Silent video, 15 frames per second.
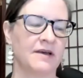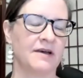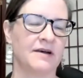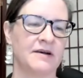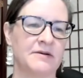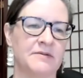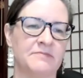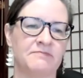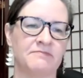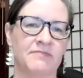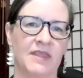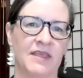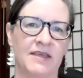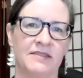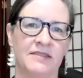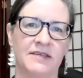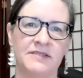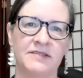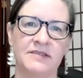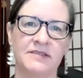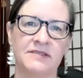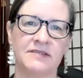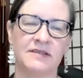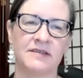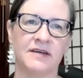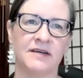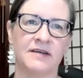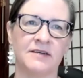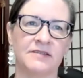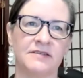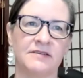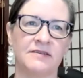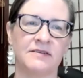And this is a